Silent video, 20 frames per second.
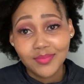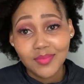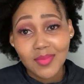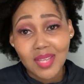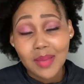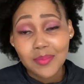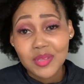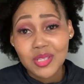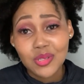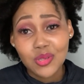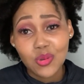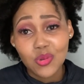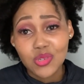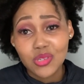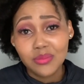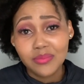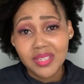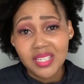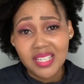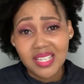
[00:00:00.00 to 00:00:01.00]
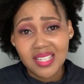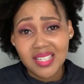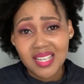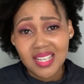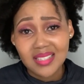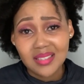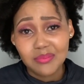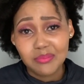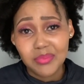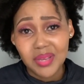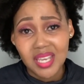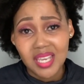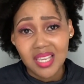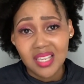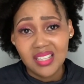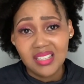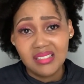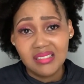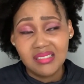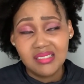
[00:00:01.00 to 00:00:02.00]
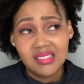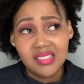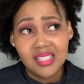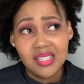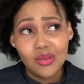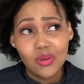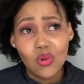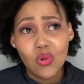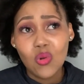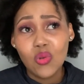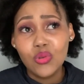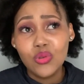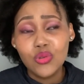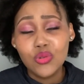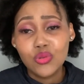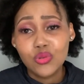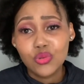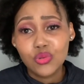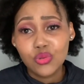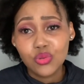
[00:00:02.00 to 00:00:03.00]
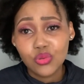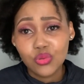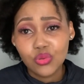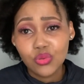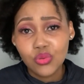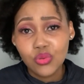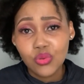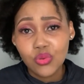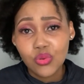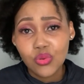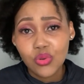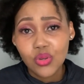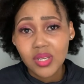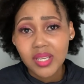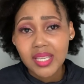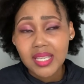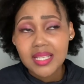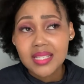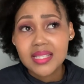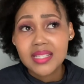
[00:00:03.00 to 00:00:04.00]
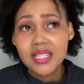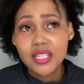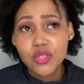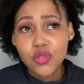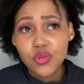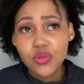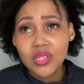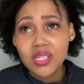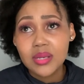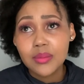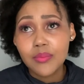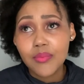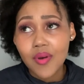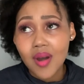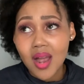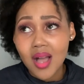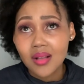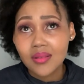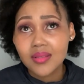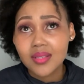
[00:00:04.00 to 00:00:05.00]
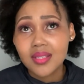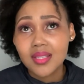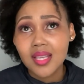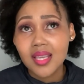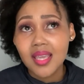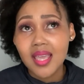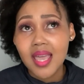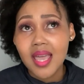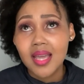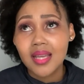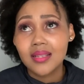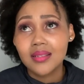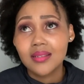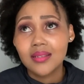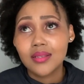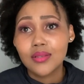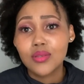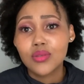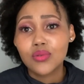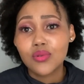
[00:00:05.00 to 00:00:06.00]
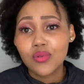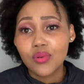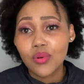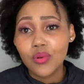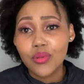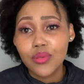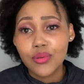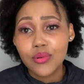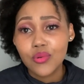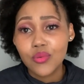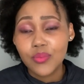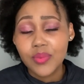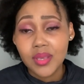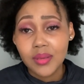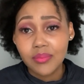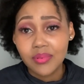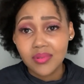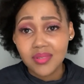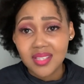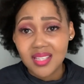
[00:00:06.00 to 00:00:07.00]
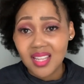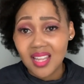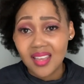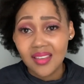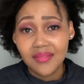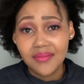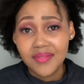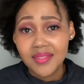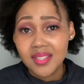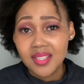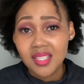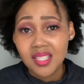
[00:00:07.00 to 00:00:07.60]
I mean, social media doesn't pay. All you do is literally browse and scroll through people's lives.